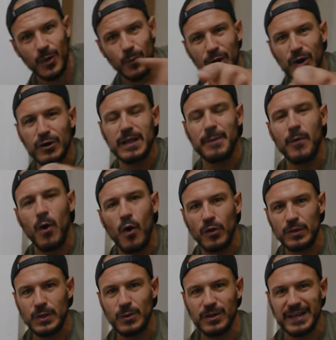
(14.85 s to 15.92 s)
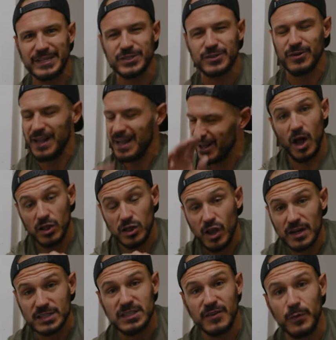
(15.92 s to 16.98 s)
we hooked up all new electrical. A
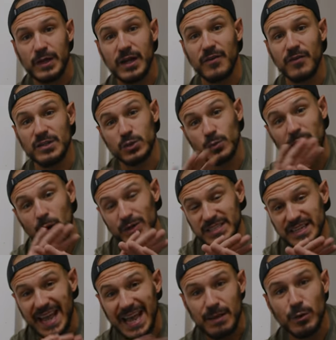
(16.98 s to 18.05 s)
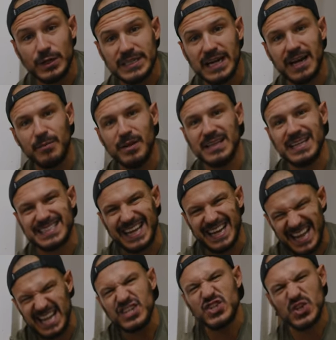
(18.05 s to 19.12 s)
lot of stuff we covered, so without wasting any more time, let's
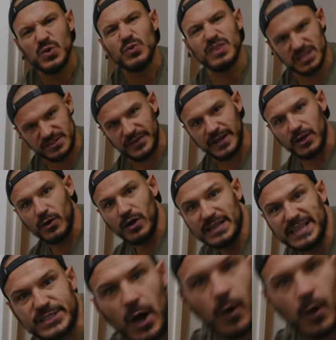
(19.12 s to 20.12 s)
get into this video. Let's